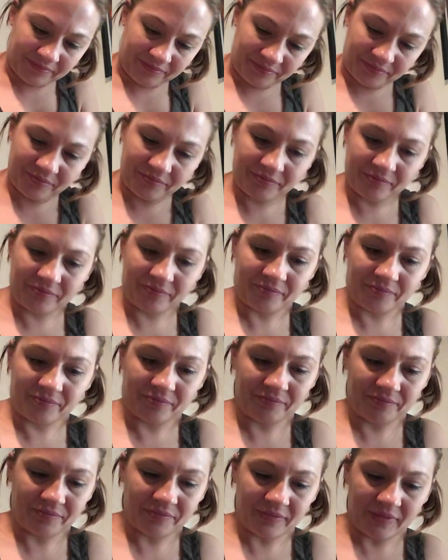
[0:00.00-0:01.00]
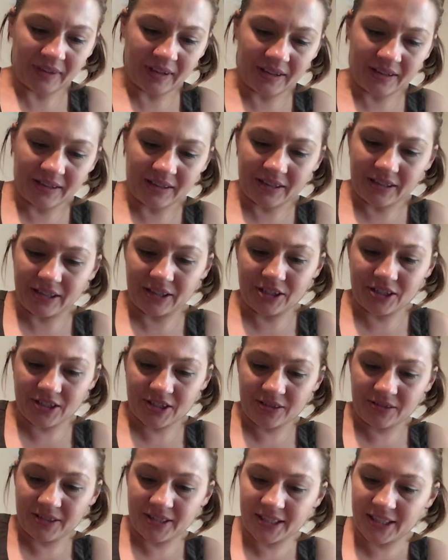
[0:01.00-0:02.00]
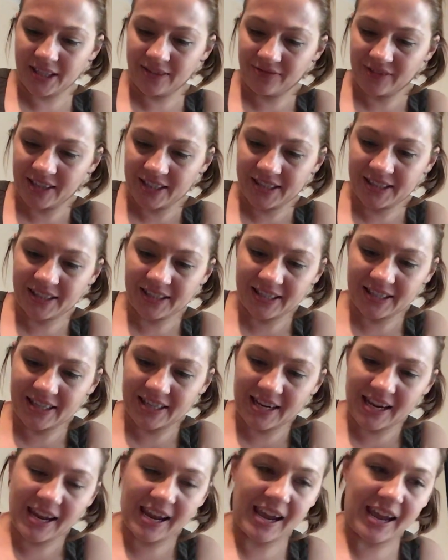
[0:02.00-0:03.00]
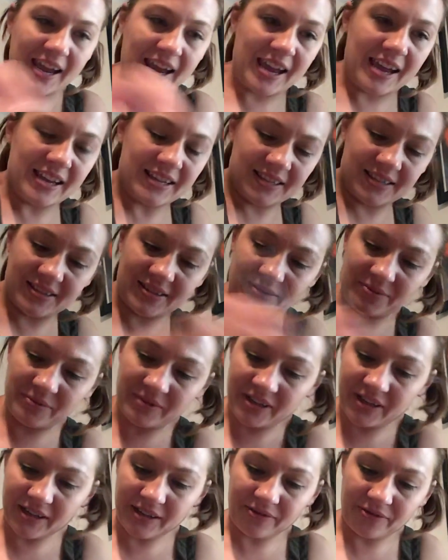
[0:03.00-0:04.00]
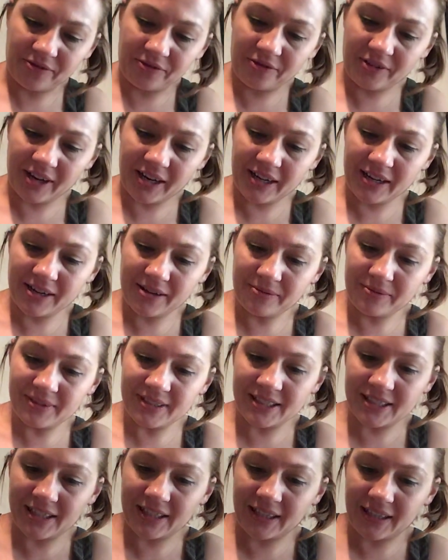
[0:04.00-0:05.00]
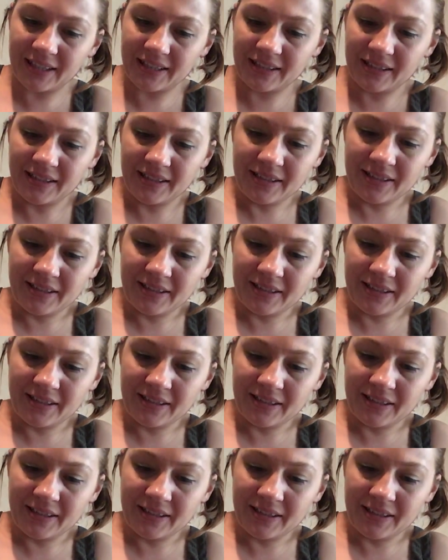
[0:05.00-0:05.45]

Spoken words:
I just received this today, so we're going to find out what's in it.